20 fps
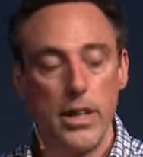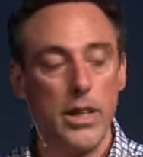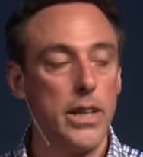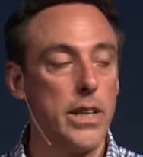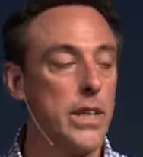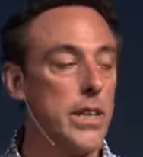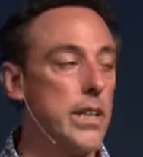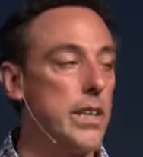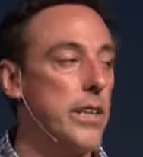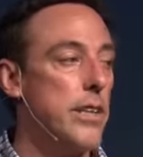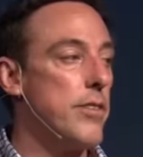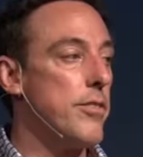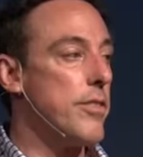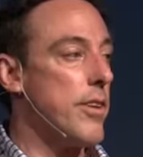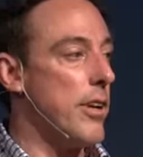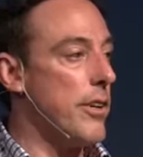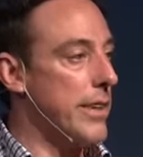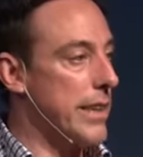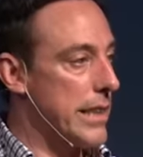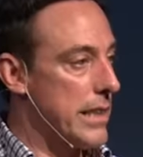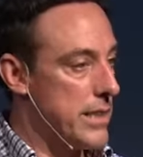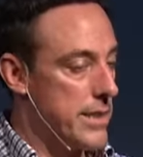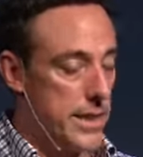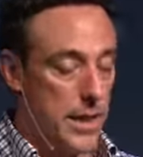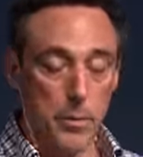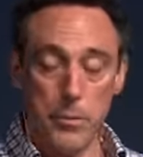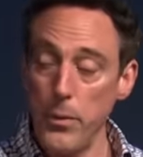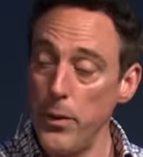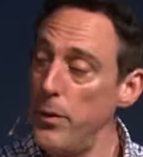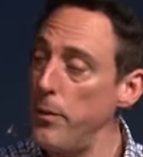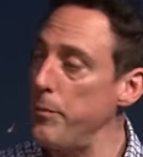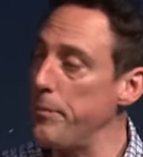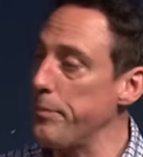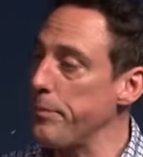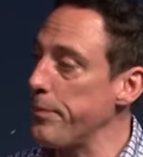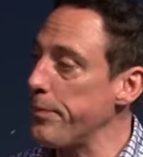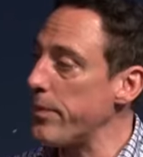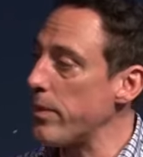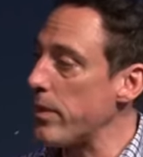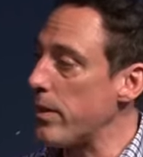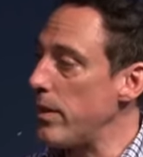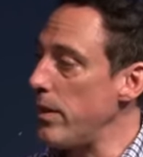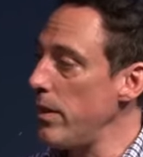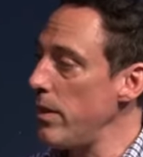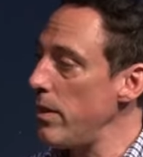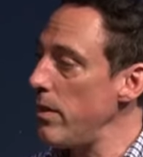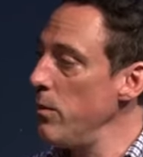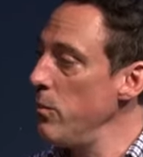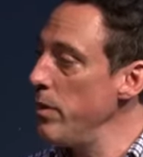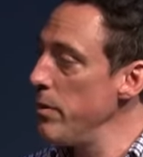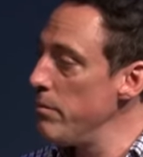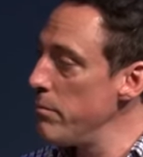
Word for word: He is our example. We